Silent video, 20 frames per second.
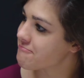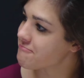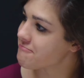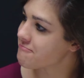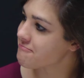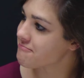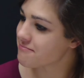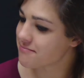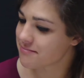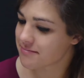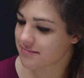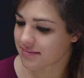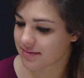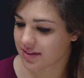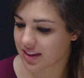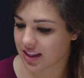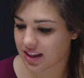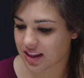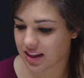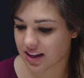
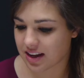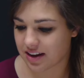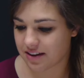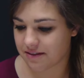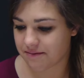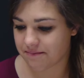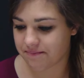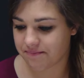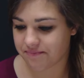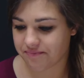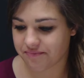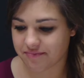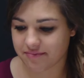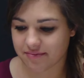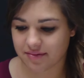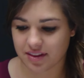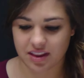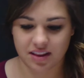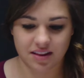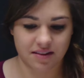
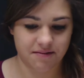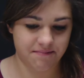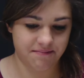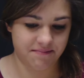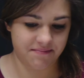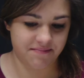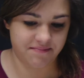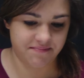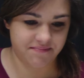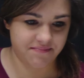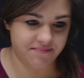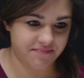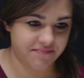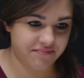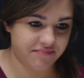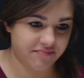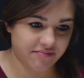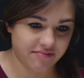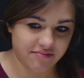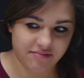
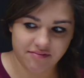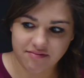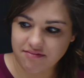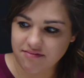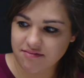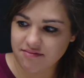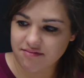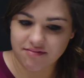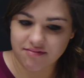No words are spoken by the person on screen.